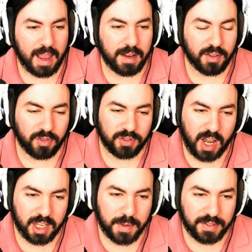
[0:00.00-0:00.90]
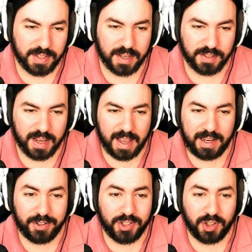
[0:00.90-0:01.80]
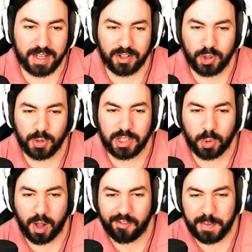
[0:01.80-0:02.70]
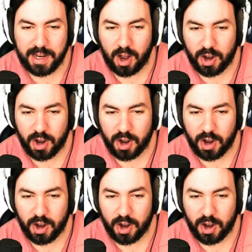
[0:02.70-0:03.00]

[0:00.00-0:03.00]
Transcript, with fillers: And the document says, here's a link to the twelve minute